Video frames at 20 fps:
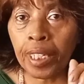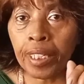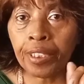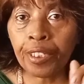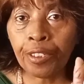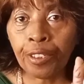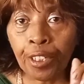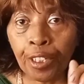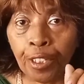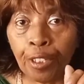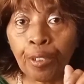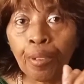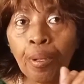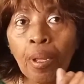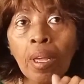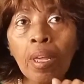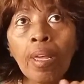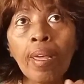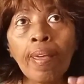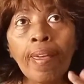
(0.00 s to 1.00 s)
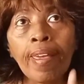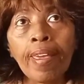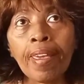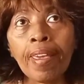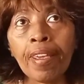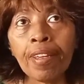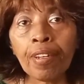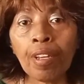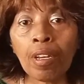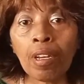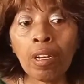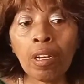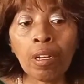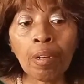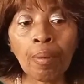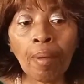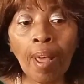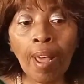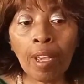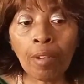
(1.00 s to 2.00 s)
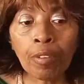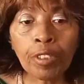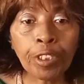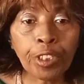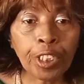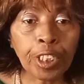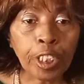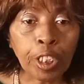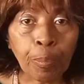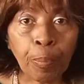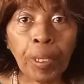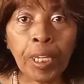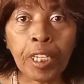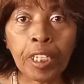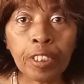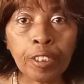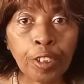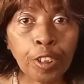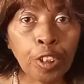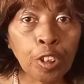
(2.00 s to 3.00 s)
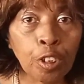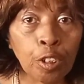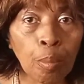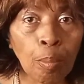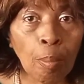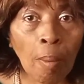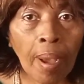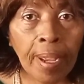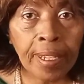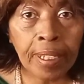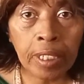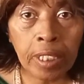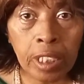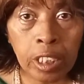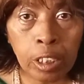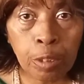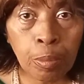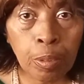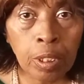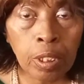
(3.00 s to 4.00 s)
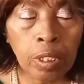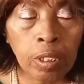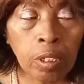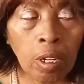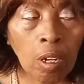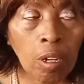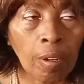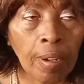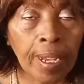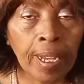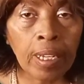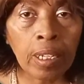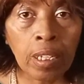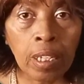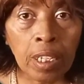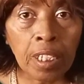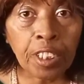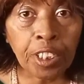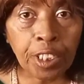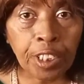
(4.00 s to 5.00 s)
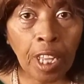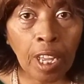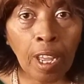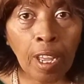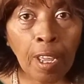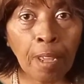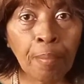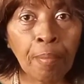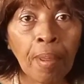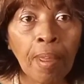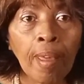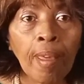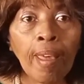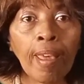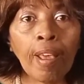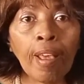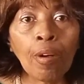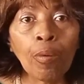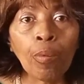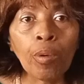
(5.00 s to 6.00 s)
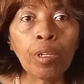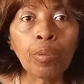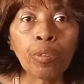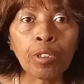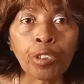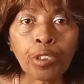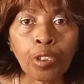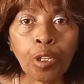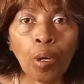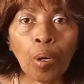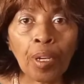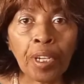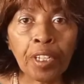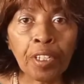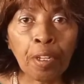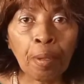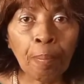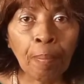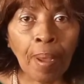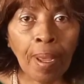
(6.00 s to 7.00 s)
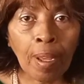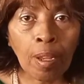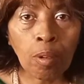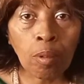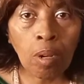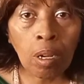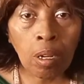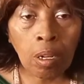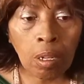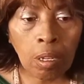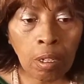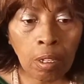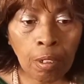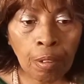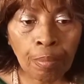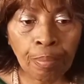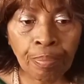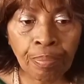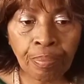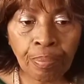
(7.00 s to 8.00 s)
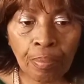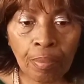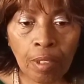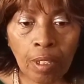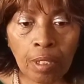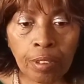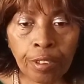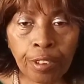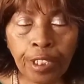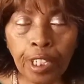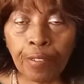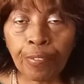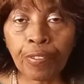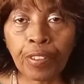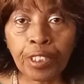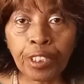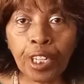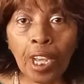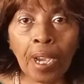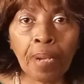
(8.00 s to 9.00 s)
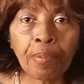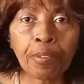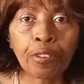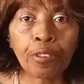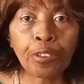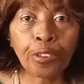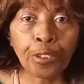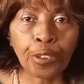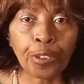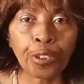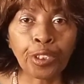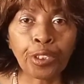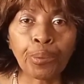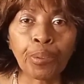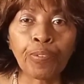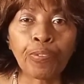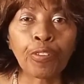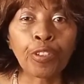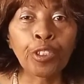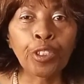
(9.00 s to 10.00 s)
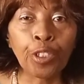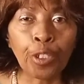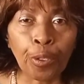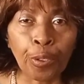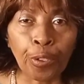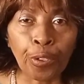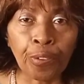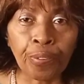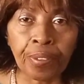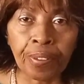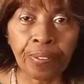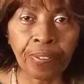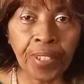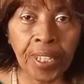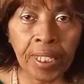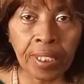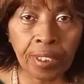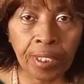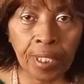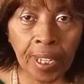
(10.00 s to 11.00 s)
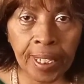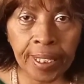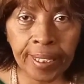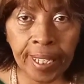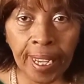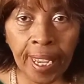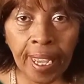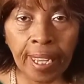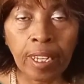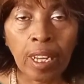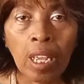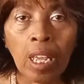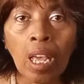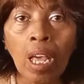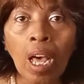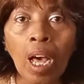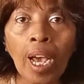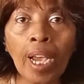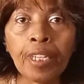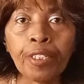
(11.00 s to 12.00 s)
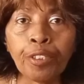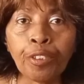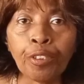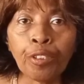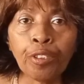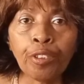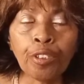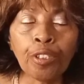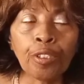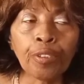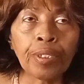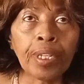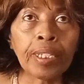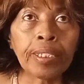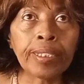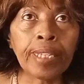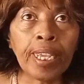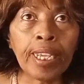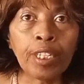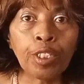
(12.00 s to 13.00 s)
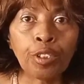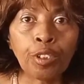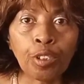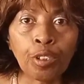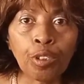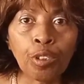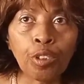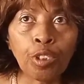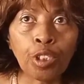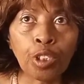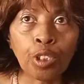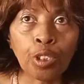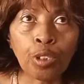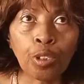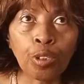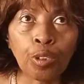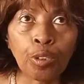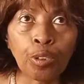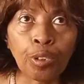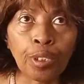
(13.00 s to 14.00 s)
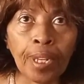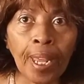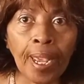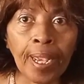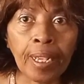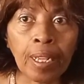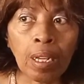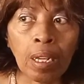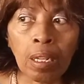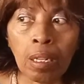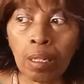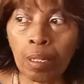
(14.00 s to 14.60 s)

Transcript: need to do. And I was just speaking to my husband at lunchtime, and we was talking about different types of surgery for nerves and things like that. I do know that they do use like